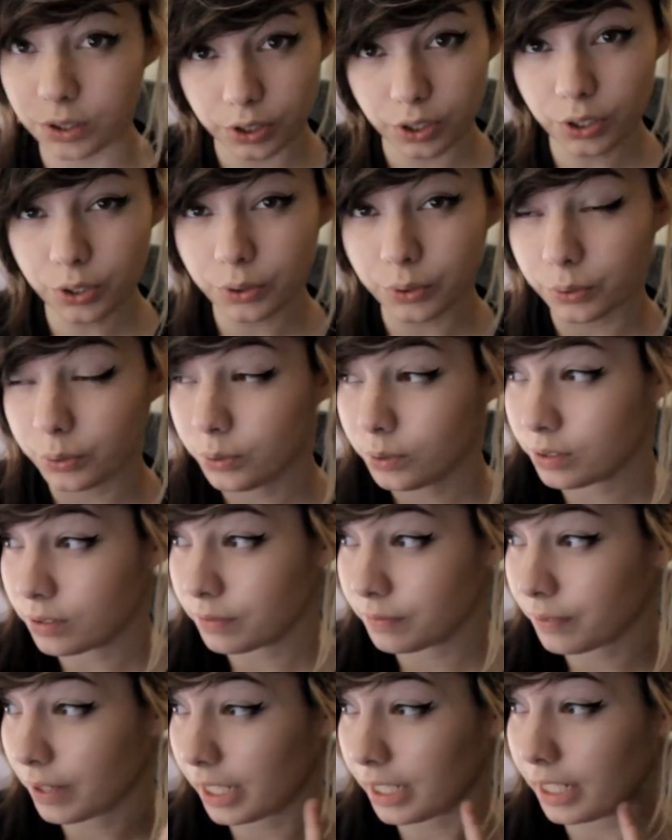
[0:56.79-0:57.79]
You
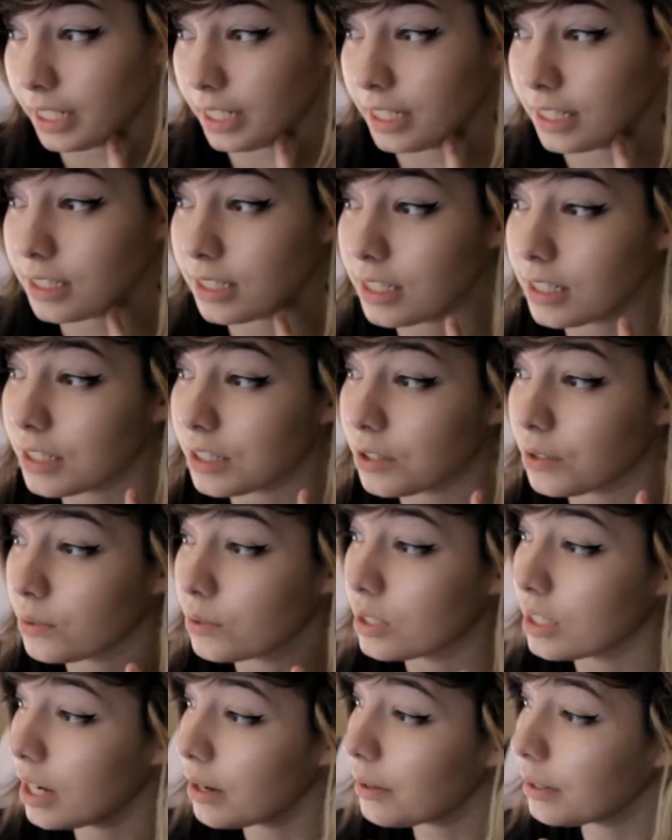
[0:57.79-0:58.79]
find it easy to
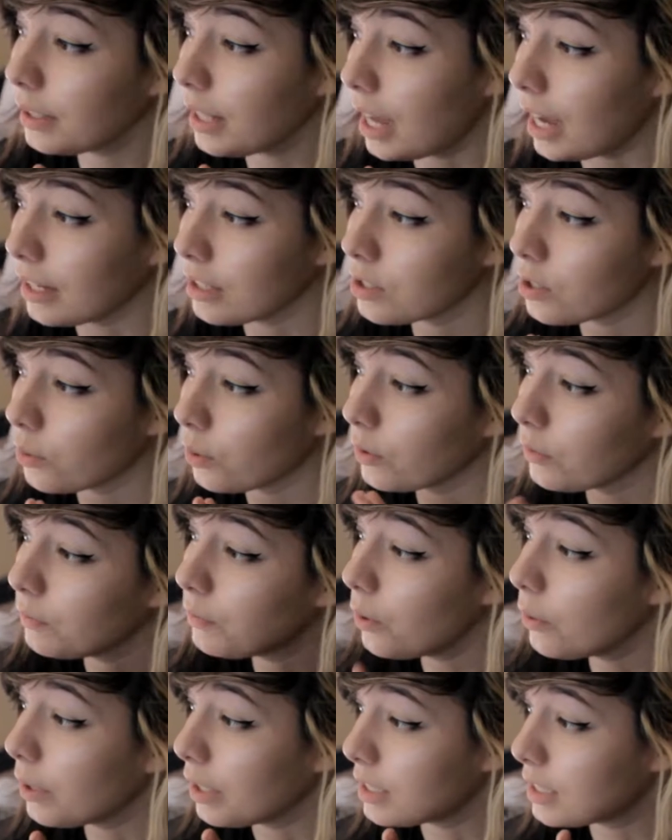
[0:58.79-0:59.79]
stay relaxed or
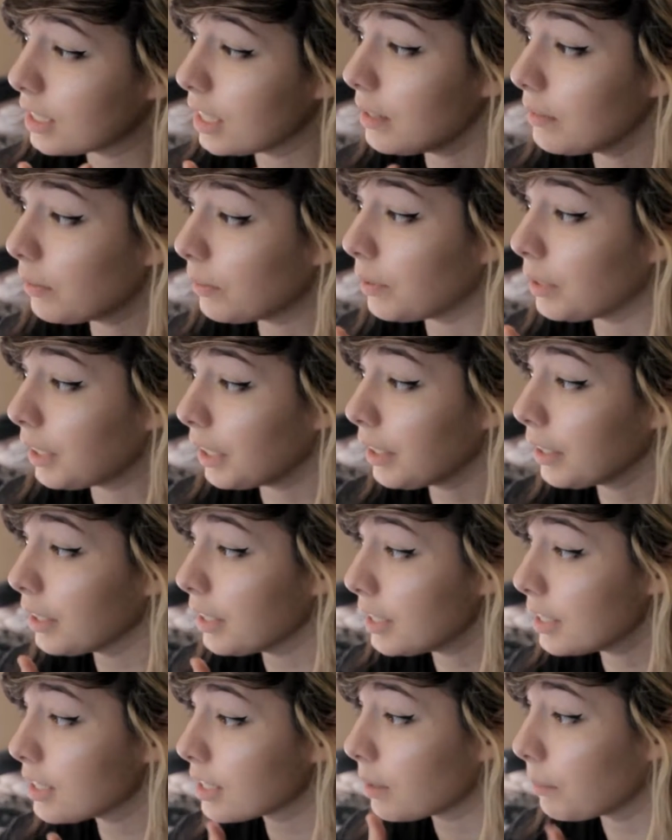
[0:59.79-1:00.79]
focused even when there
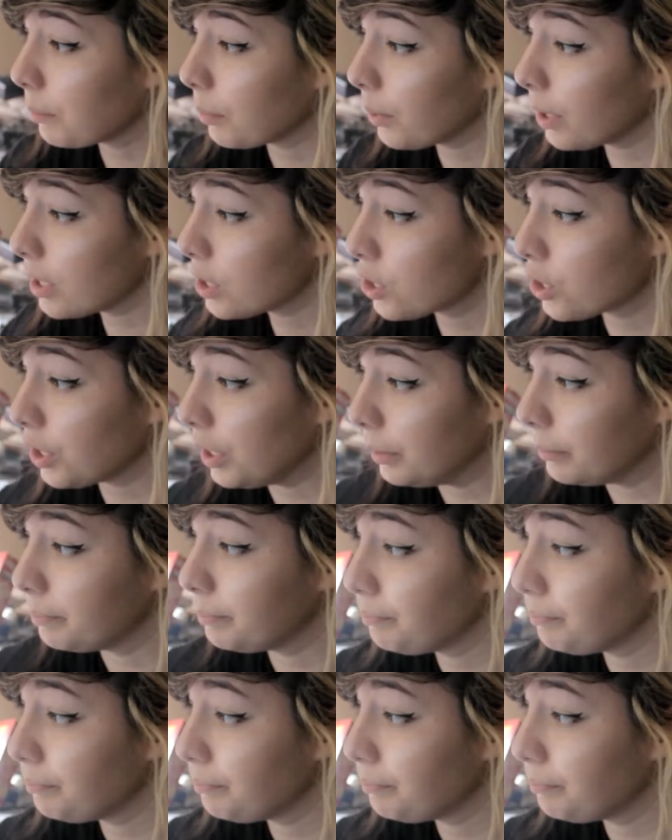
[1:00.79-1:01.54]
is some pressure.